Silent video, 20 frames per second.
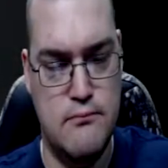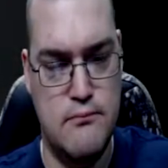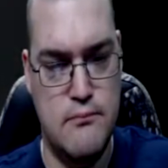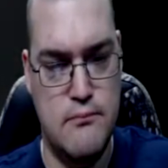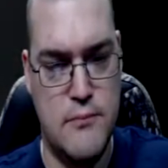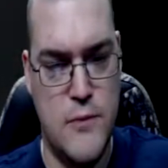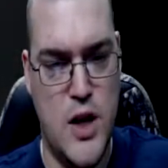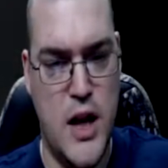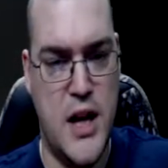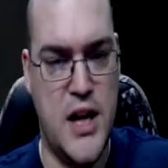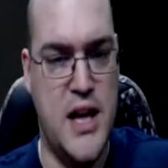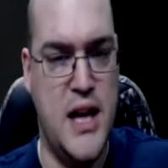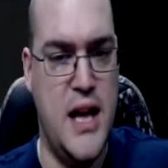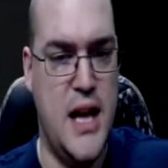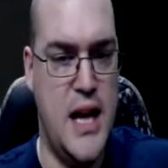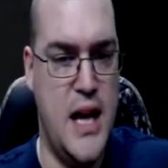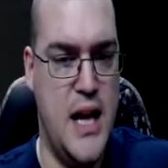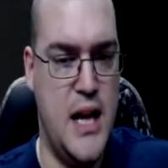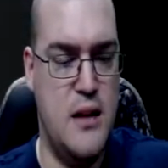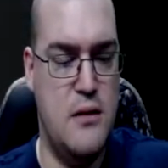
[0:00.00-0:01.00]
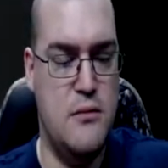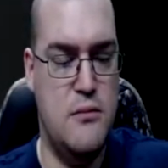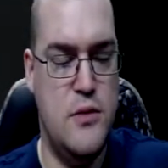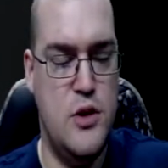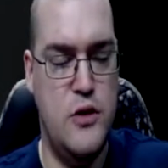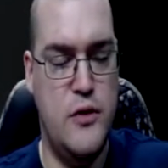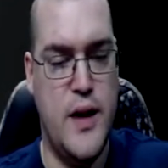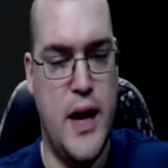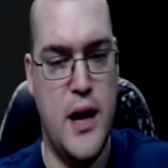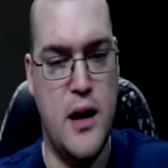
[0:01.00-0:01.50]
get in.
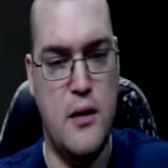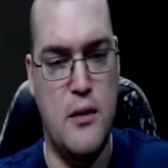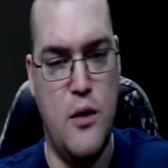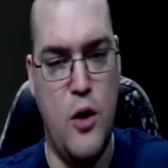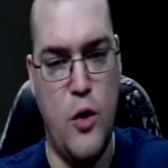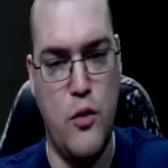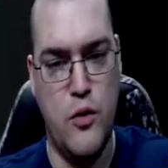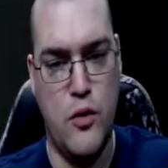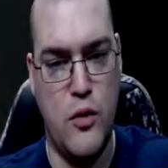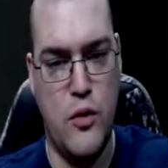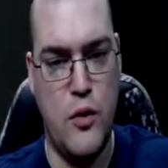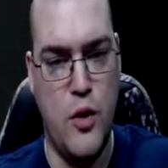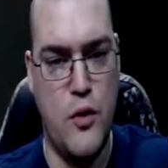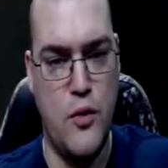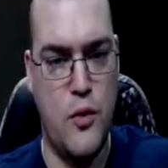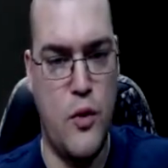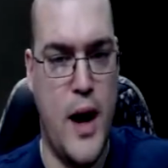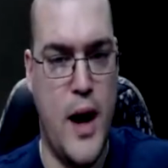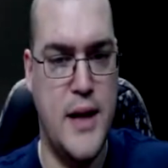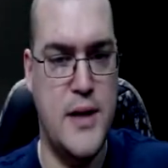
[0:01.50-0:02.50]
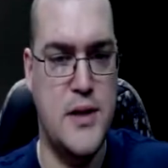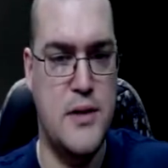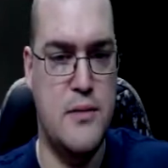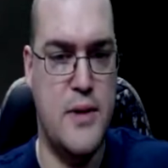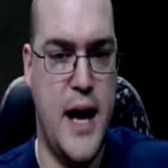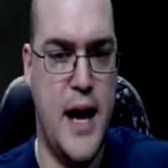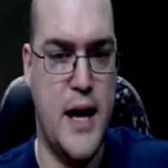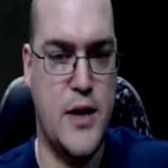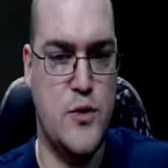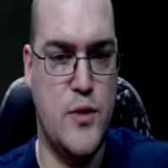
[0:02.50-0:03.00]
You've got to override some
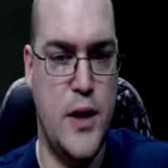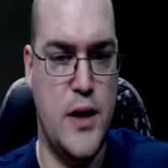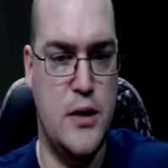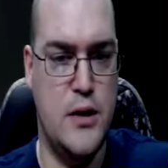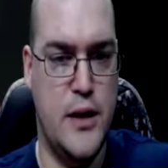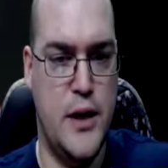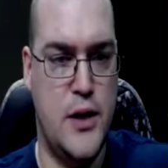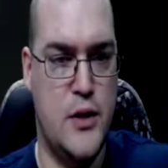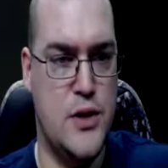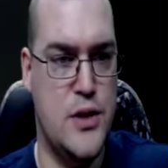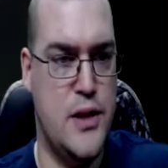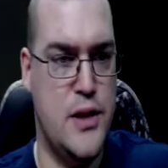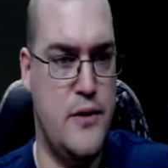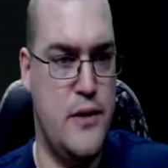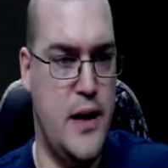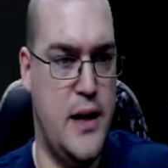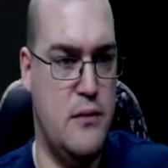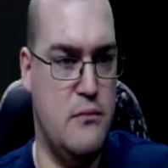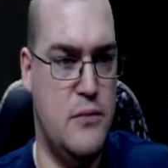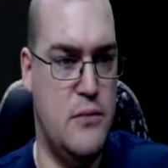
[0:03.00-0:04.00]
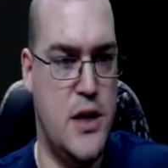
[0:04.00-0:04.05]
gas regulators and then